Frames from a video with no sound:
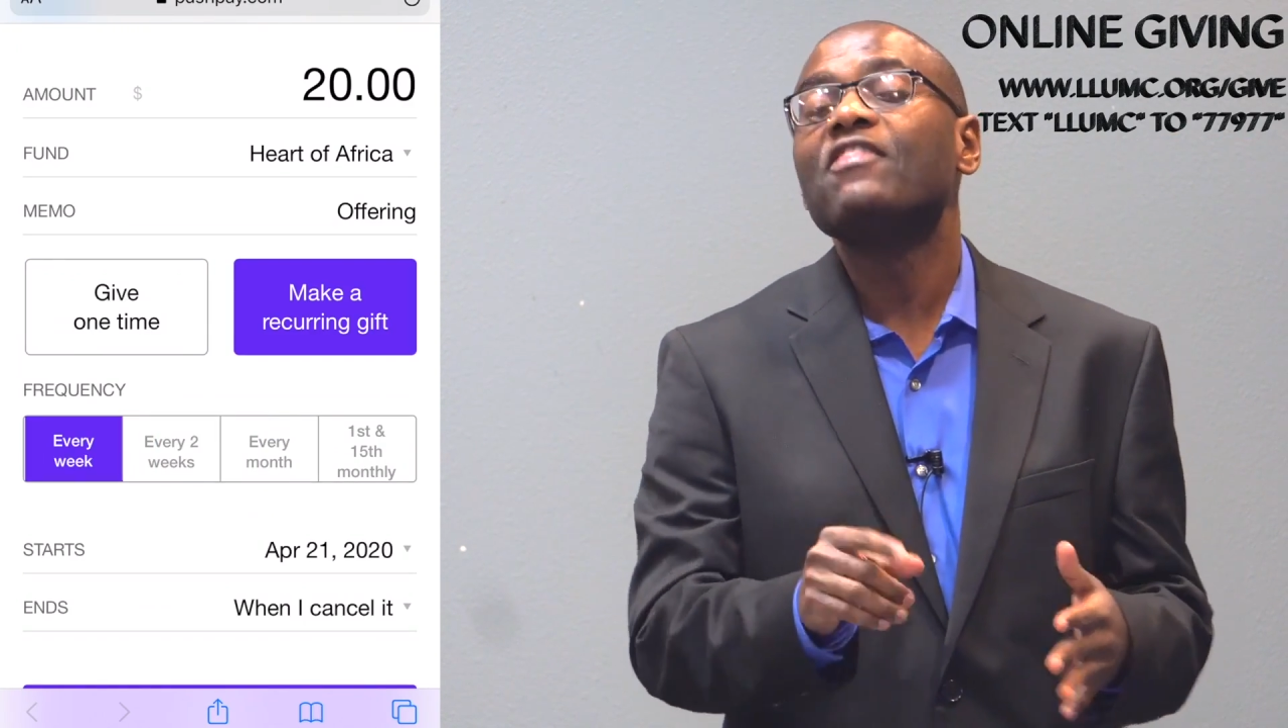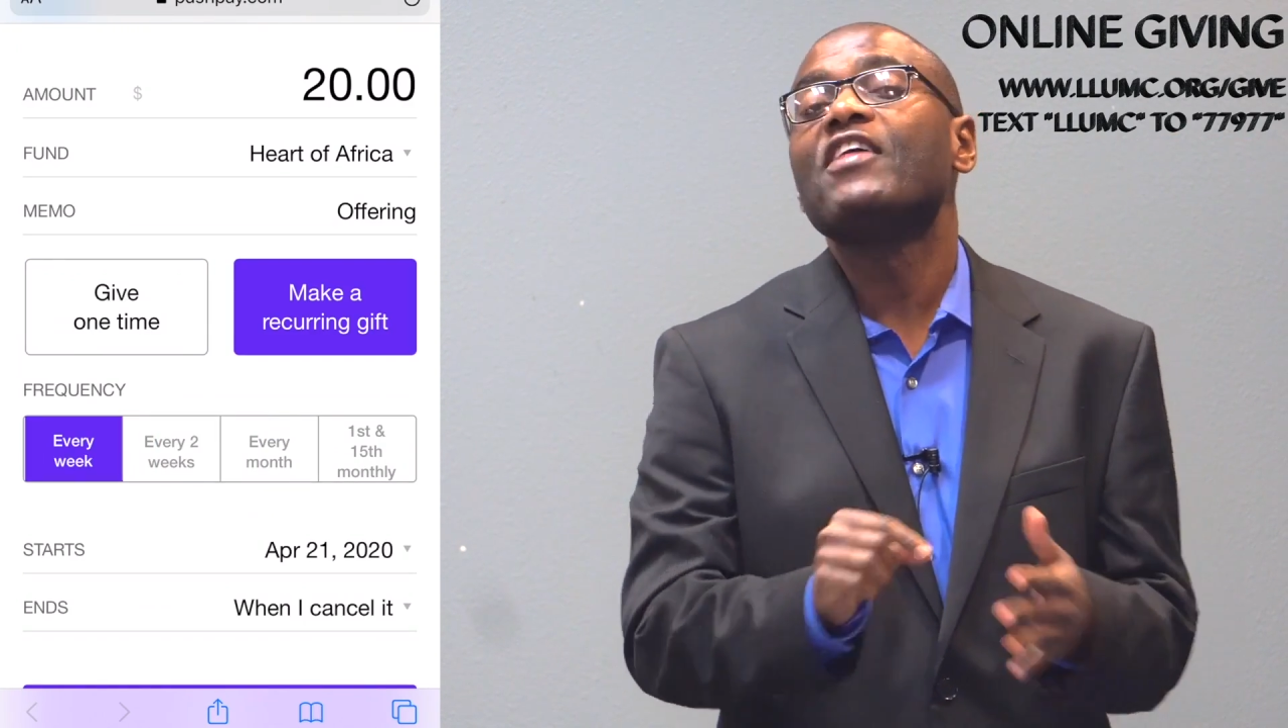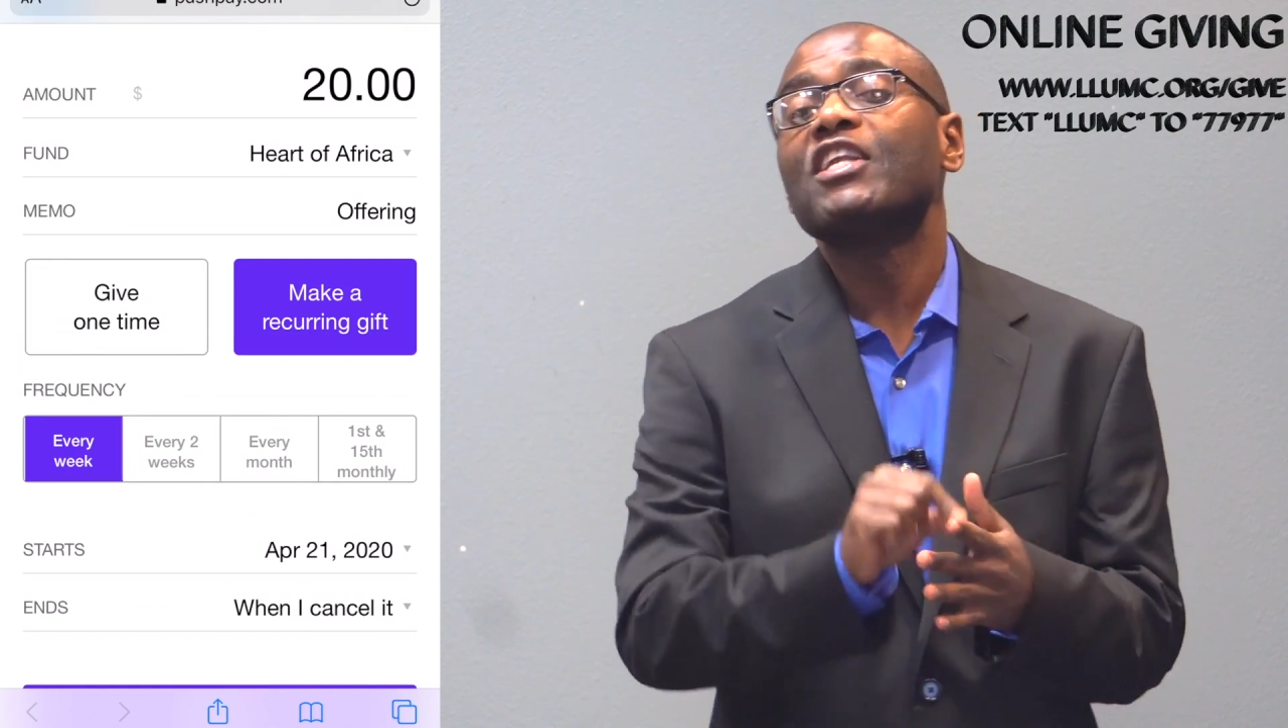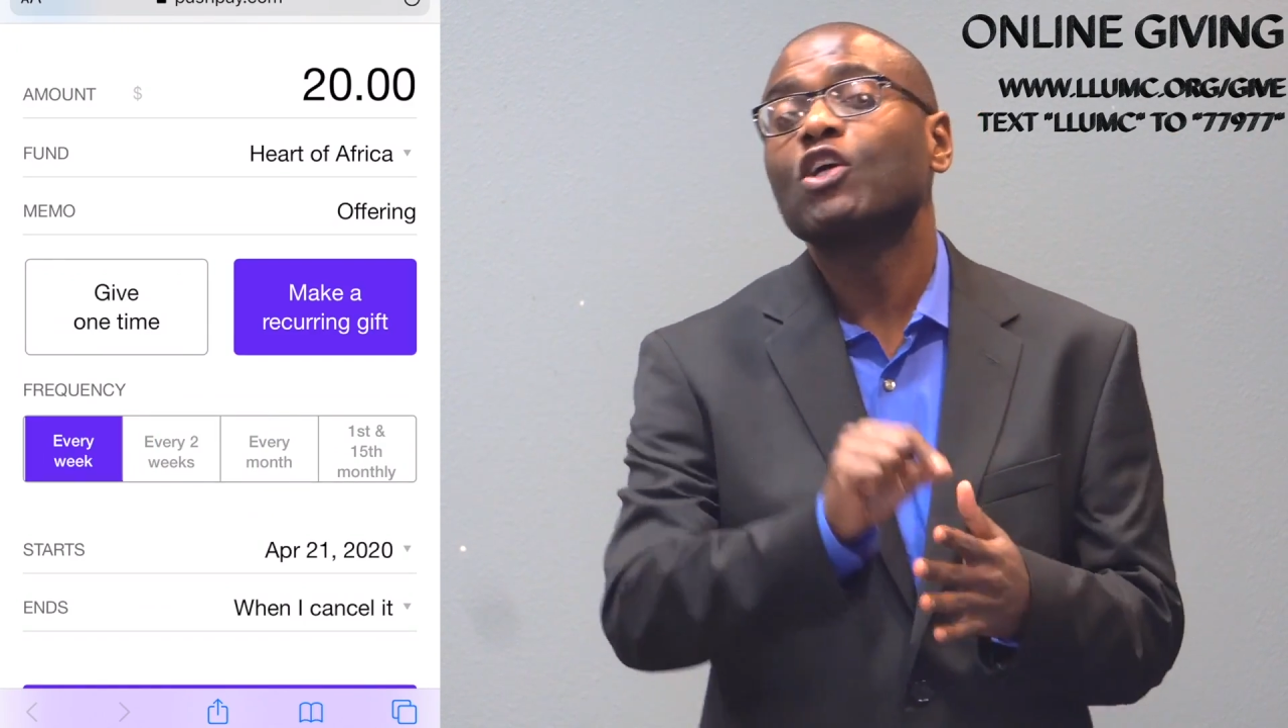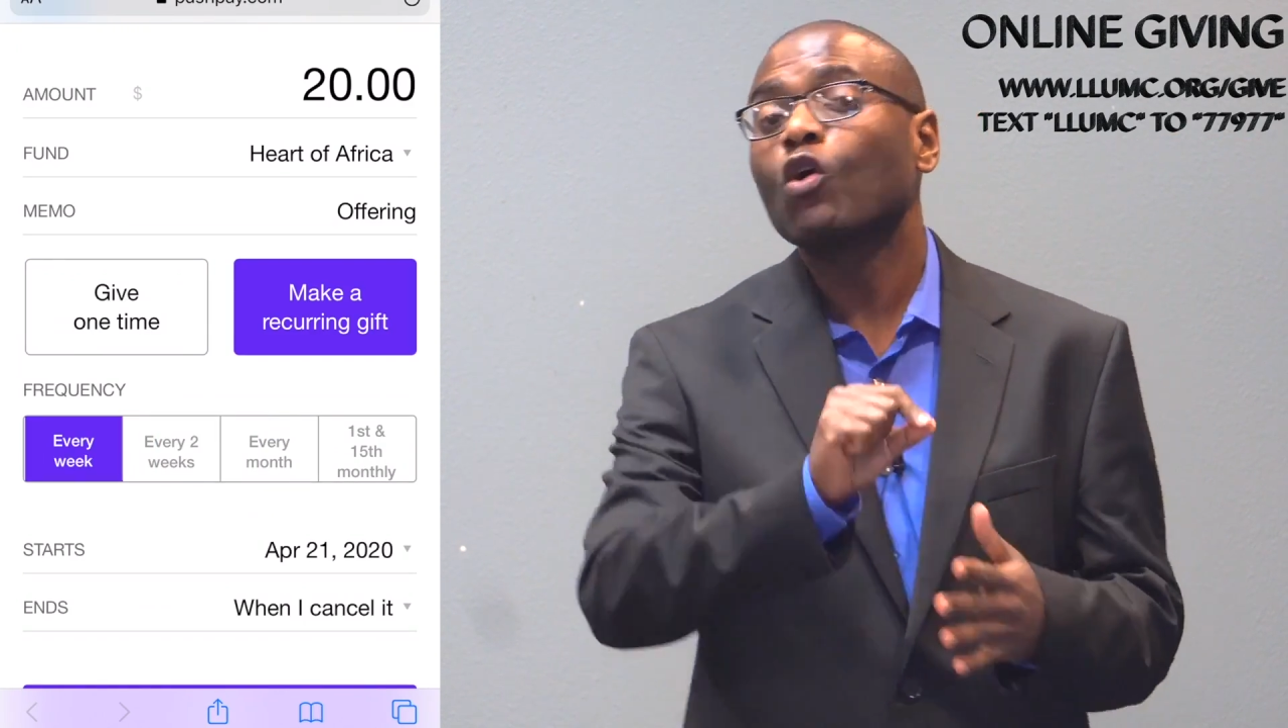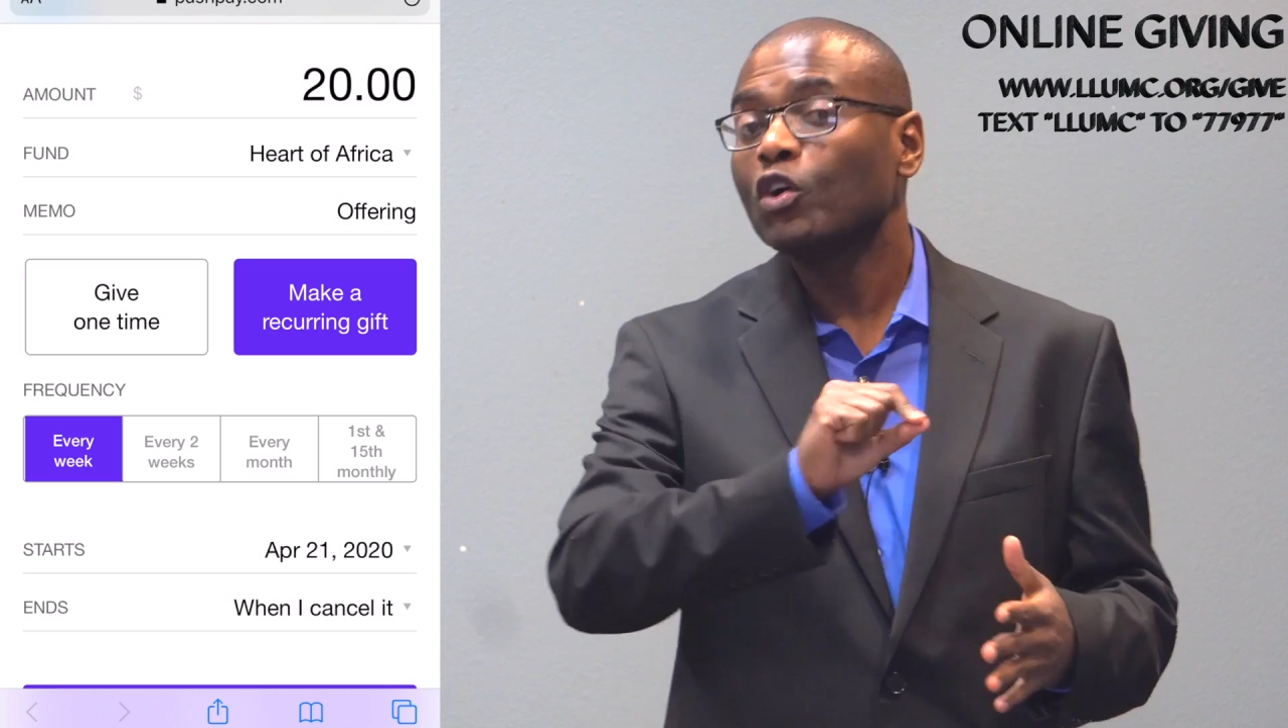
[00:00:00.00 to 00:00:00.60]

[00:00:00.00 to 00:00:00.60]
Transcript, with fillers: Then